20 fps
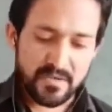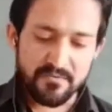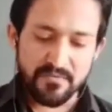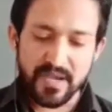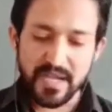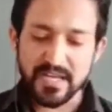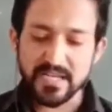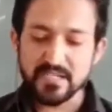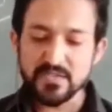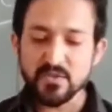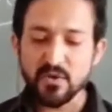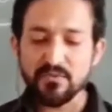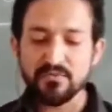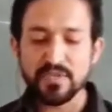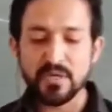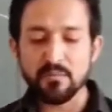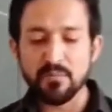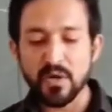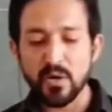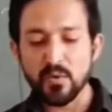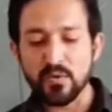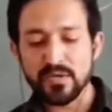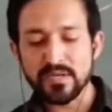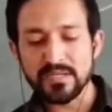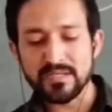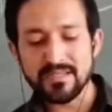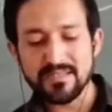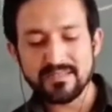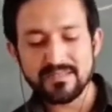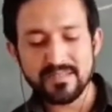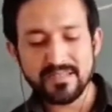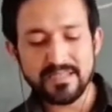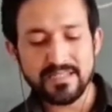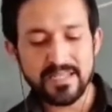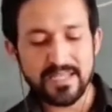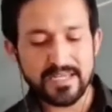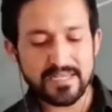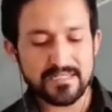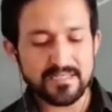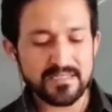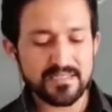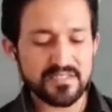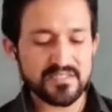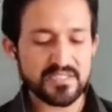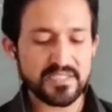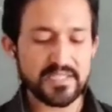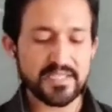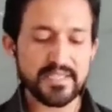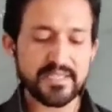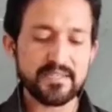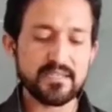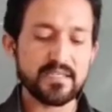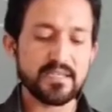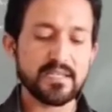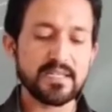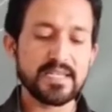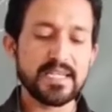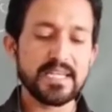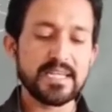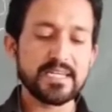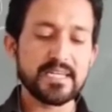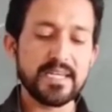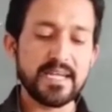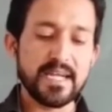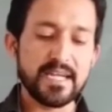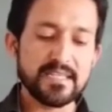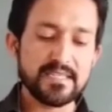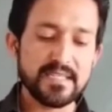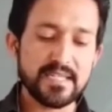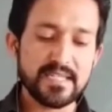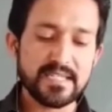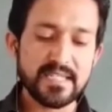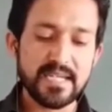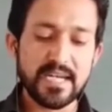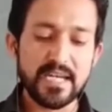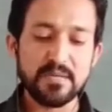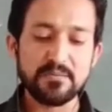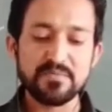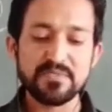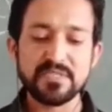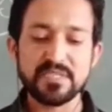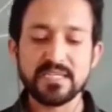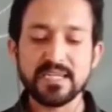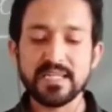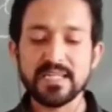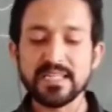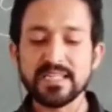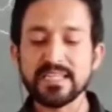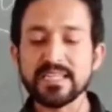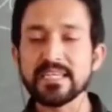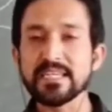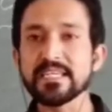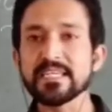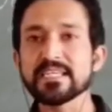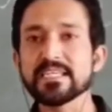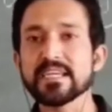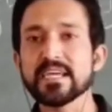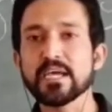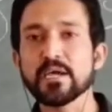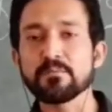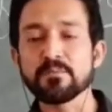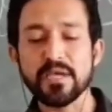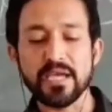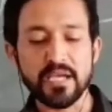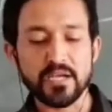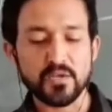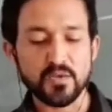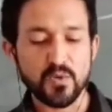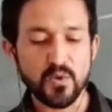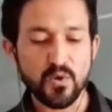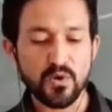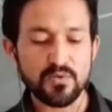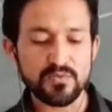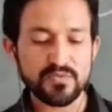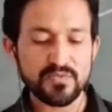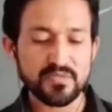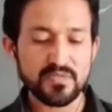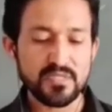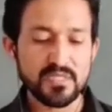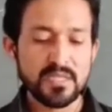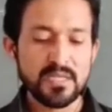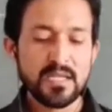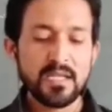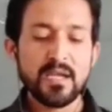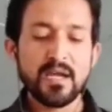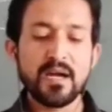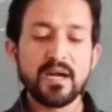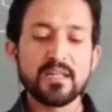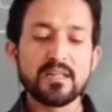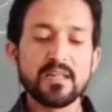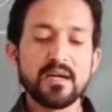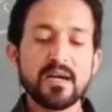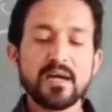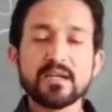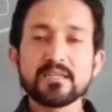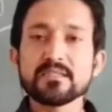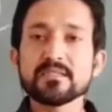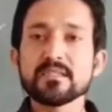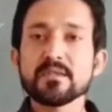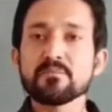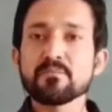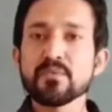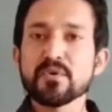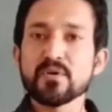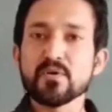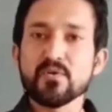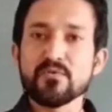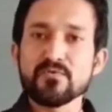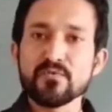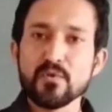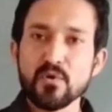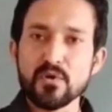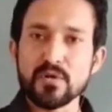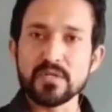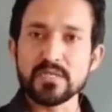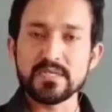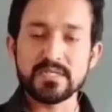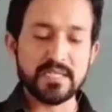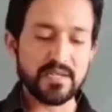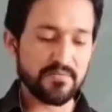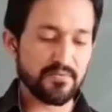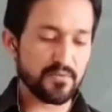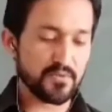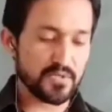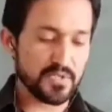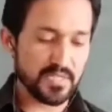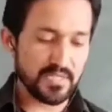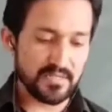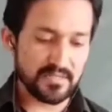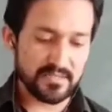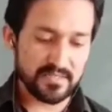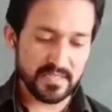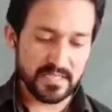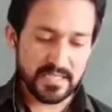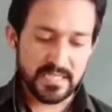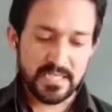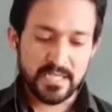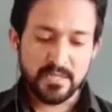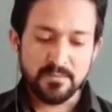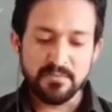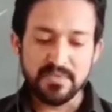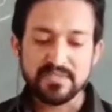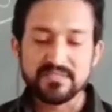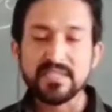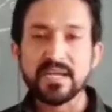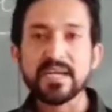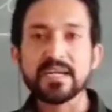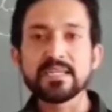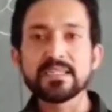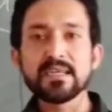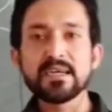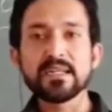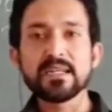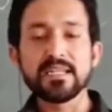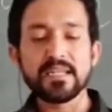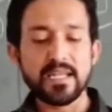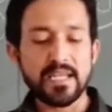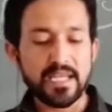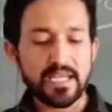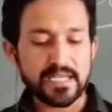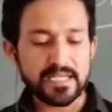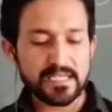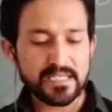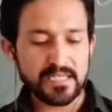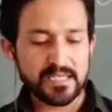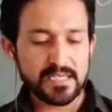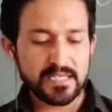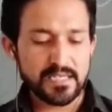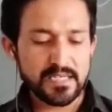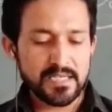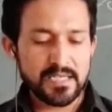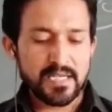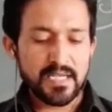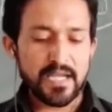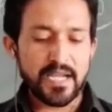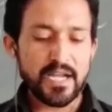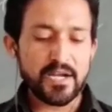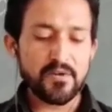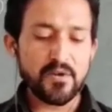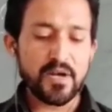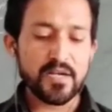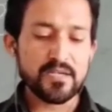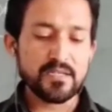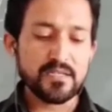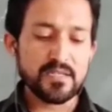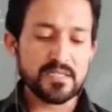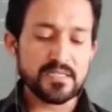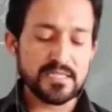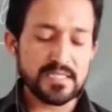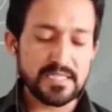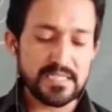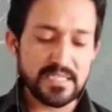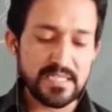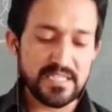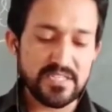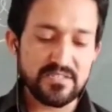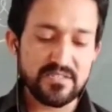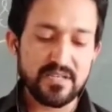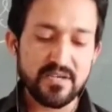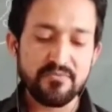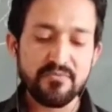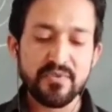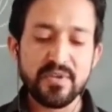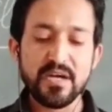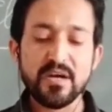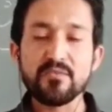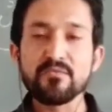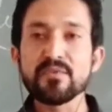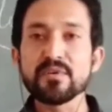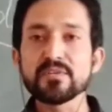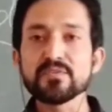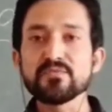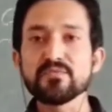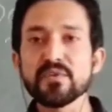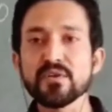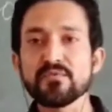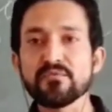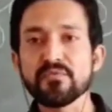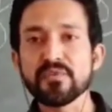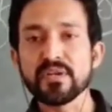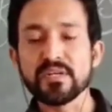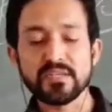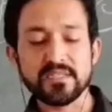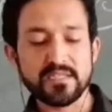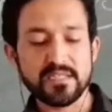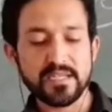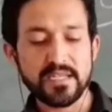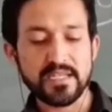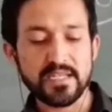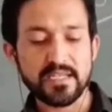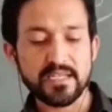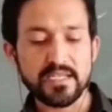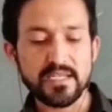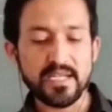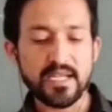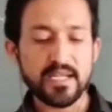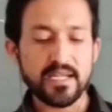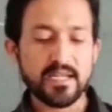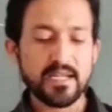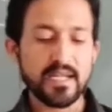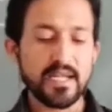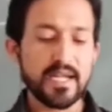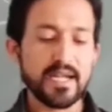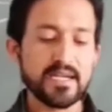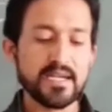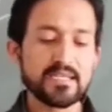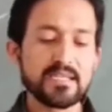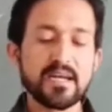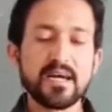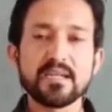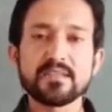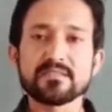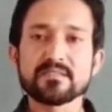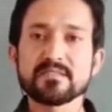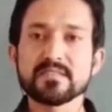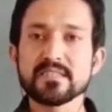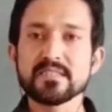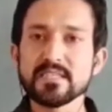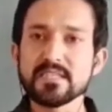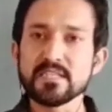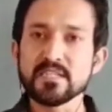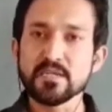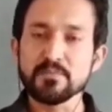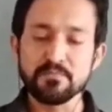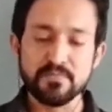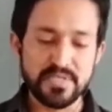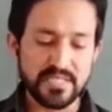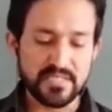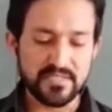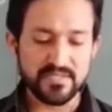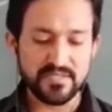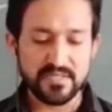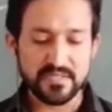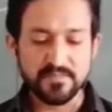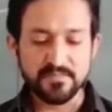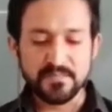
Valleys of the mountains, Lake District in England. At that time, suddenly he came across a large number of golden daffodils. Beside the lake and under the trees, the flowers were fluttering and dancing in the breeze.